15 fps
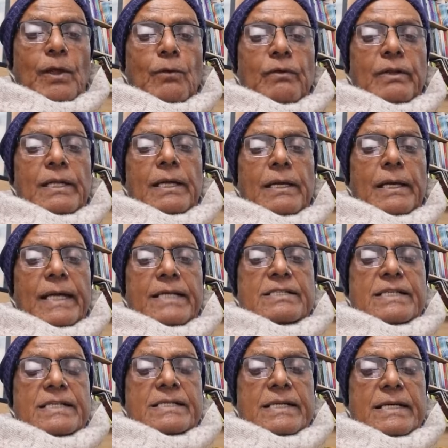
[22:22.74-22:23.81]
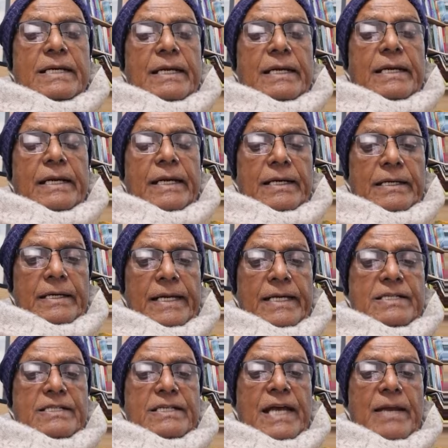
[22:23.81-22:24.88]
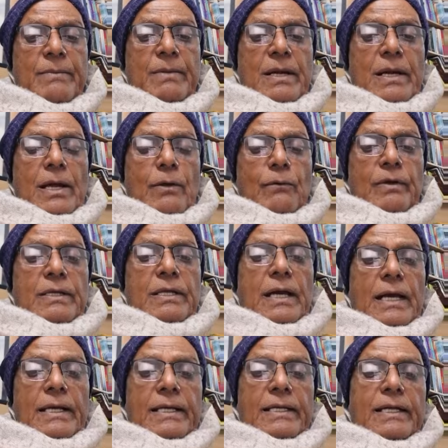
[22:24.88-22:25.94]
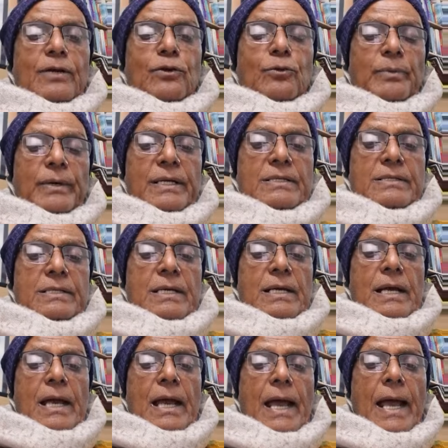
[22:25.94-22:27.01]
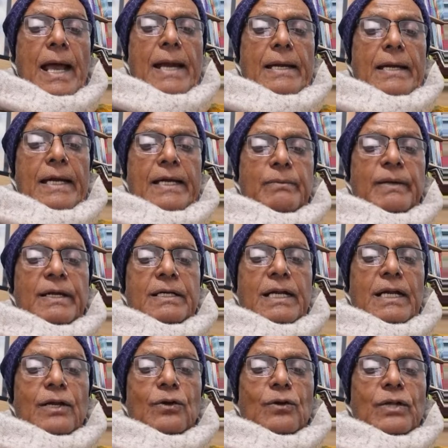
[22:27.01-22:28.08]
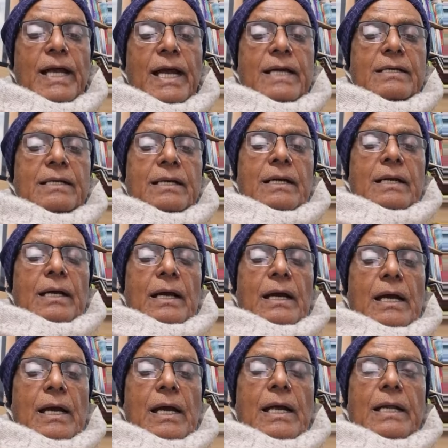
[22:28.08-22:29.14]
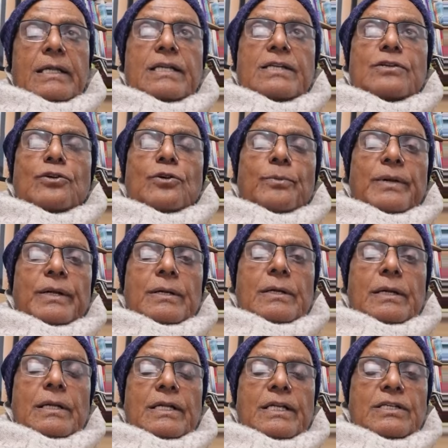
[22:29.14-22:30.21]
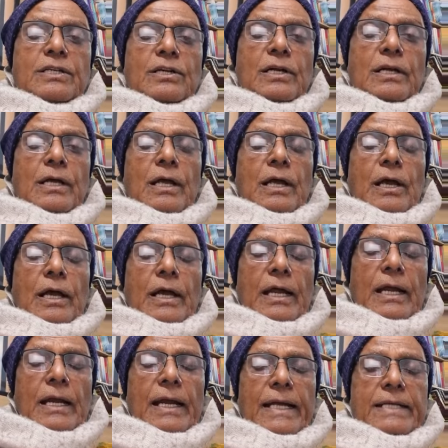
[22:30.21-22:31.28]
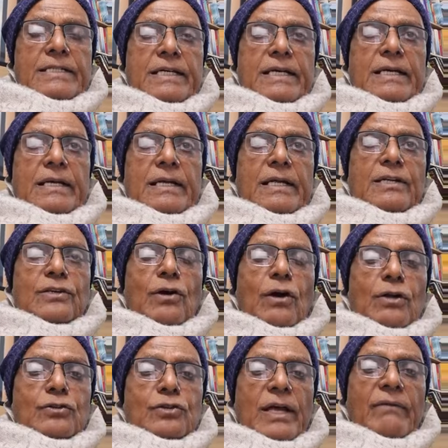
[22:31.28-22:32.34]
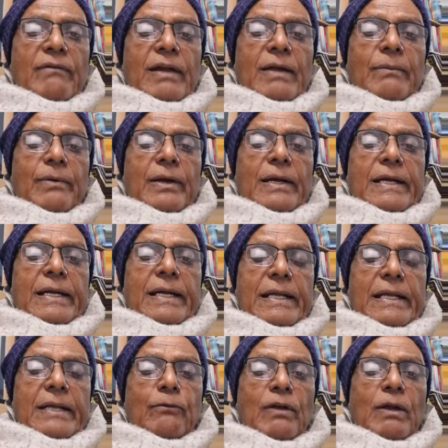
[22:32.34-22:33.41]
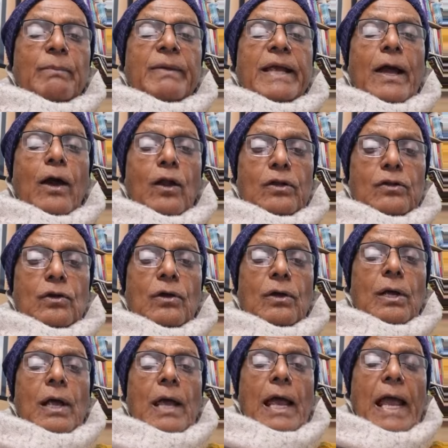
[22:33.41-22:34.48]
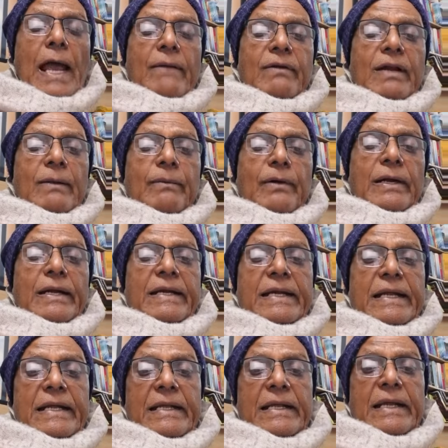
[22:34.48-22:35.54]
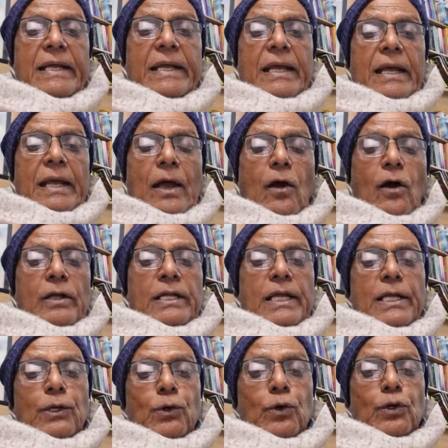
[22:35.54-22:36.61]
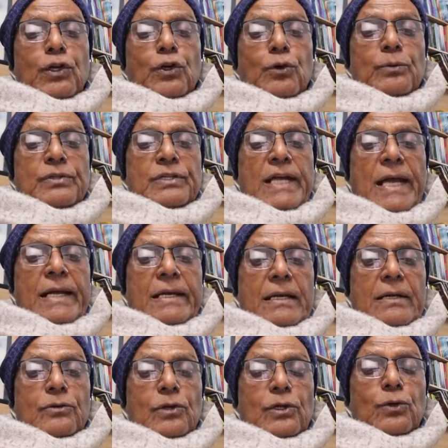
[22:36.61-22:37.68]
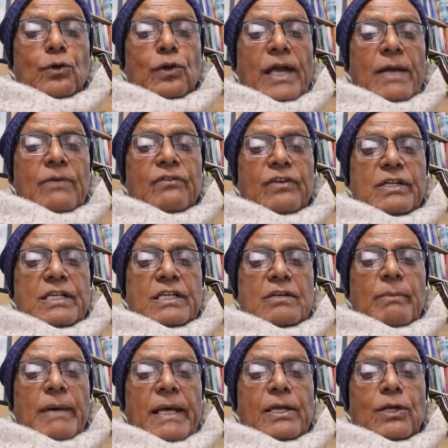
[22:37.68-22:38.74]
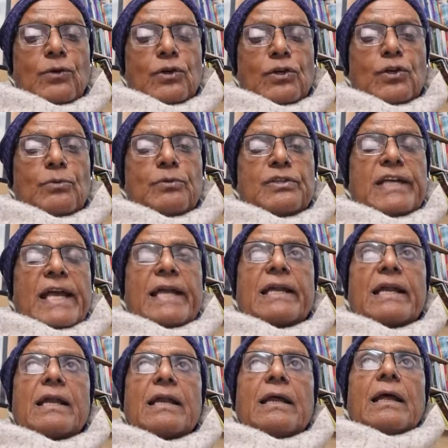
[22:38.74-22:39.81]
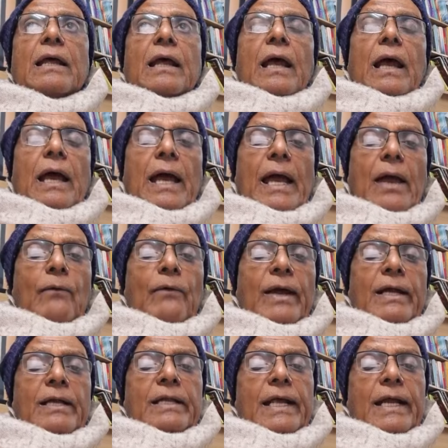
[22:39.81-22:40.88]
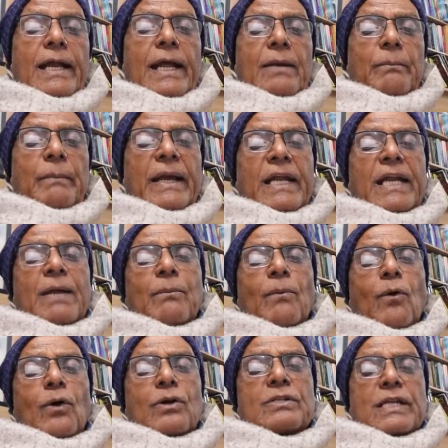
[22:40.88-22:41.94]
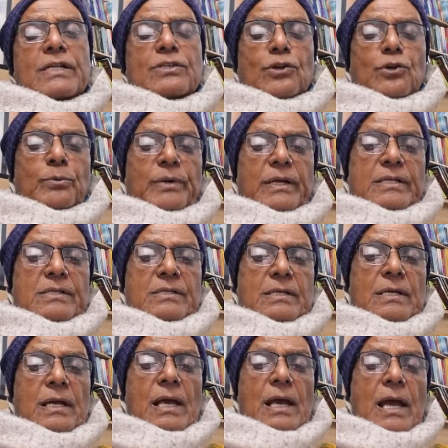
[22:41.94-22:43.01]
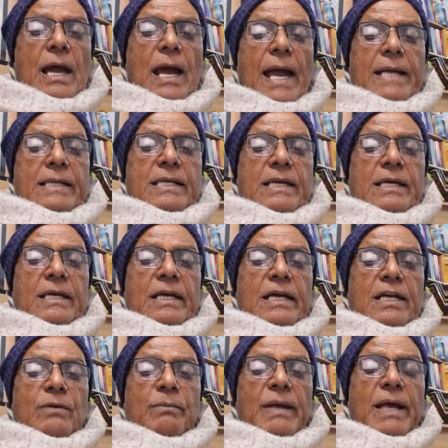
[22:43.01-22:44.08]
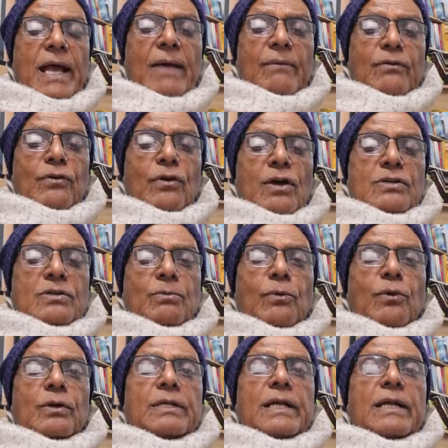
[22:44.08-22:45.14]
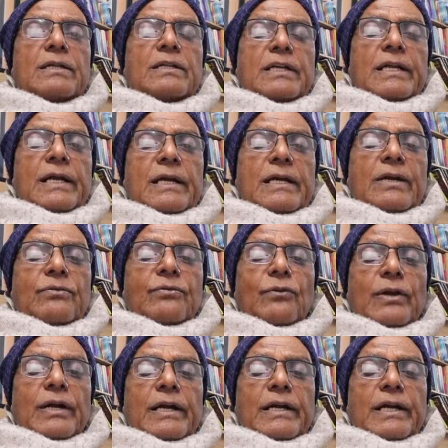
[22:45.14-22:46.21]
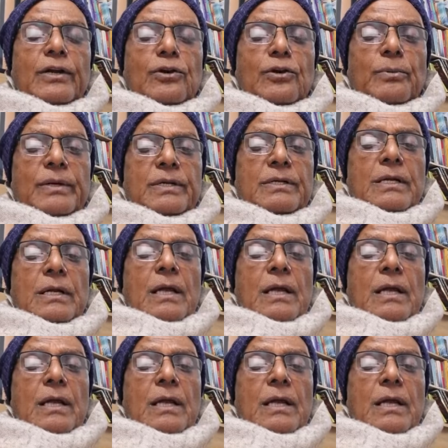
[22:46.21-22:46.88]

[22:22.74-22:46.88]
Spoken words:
with the next session next time with another rubrics. And let me tell you that this rubric, this lecture is also available in Hindi, will be also available in Hindi on the YouTube channel. So you can visit my YouTube channel where there are many more such rubrics. I think it may have crossed more than 300, 400 rubrics,